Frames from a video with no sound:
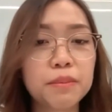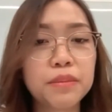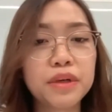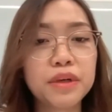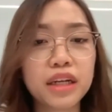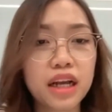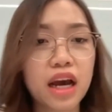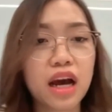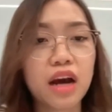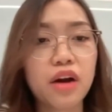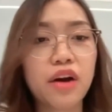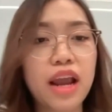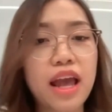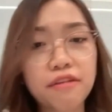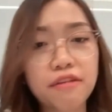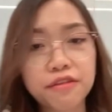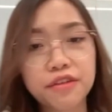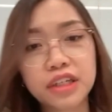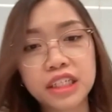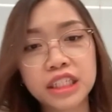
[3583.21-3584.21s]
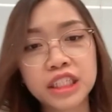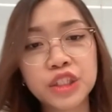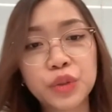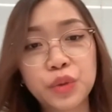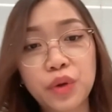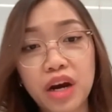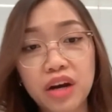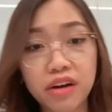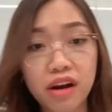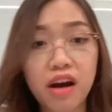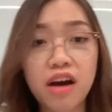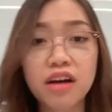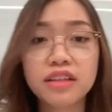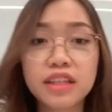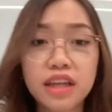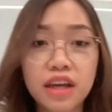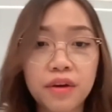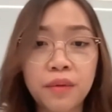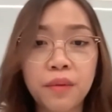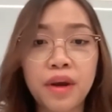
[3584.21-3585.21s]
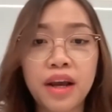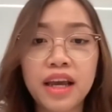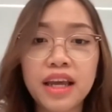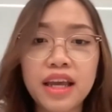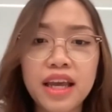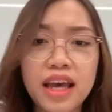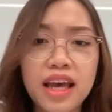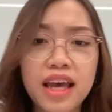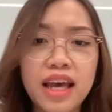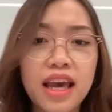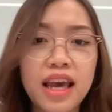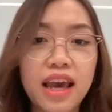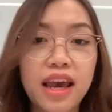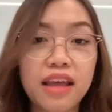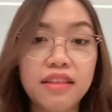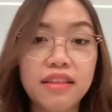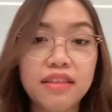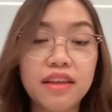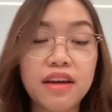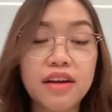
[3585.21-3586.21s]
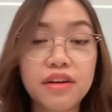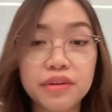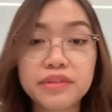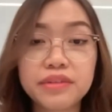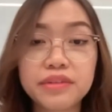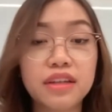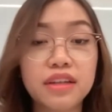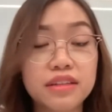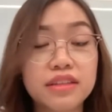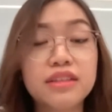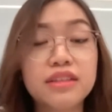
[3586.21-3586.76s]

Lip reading: put our effort into our content, right? And there's